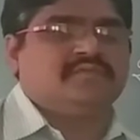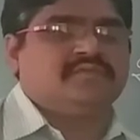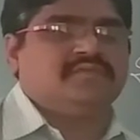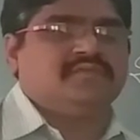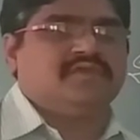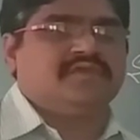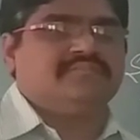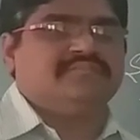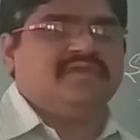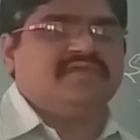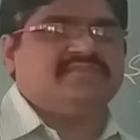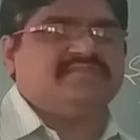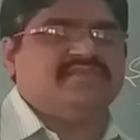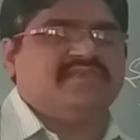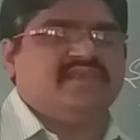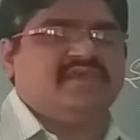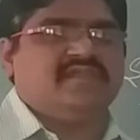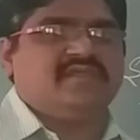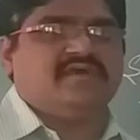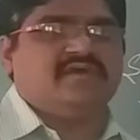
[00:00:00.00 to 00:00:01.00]
That means
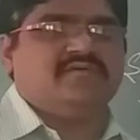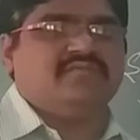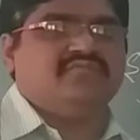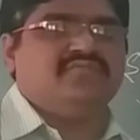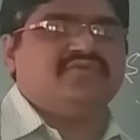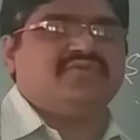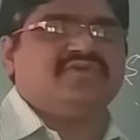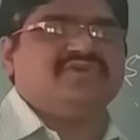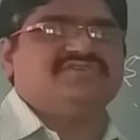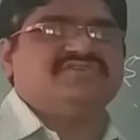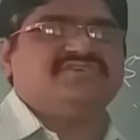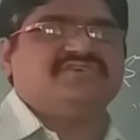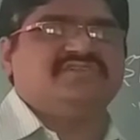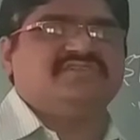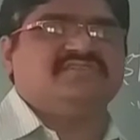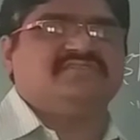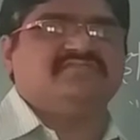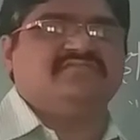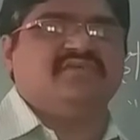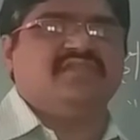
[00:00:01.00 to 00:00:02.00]
here
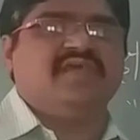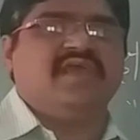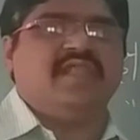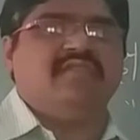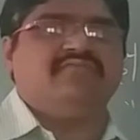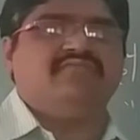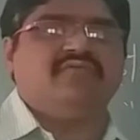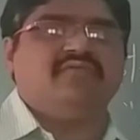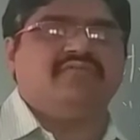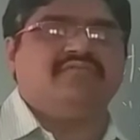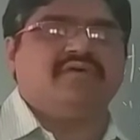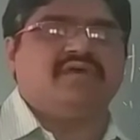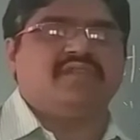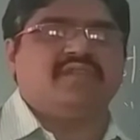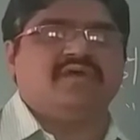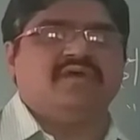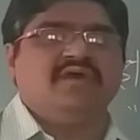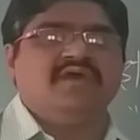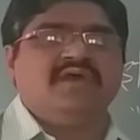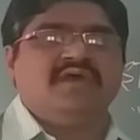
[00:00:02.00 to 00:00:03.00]
mutations will helpful for
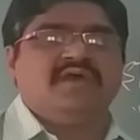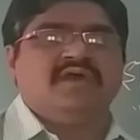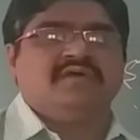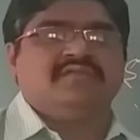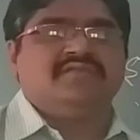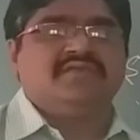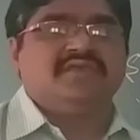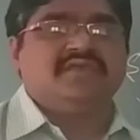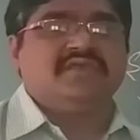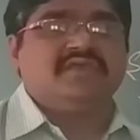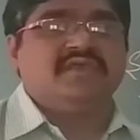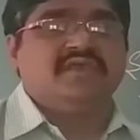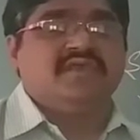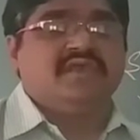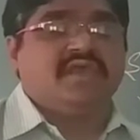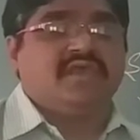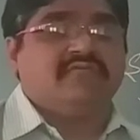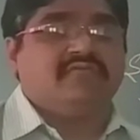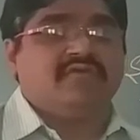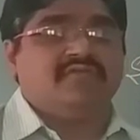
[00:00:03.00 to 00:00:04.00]
the
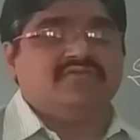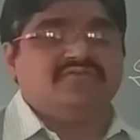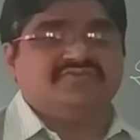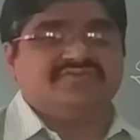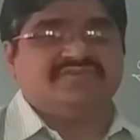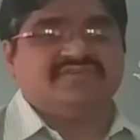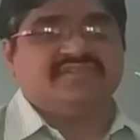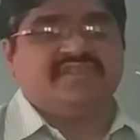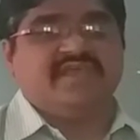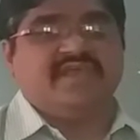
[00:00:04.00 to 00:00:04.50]
evolution.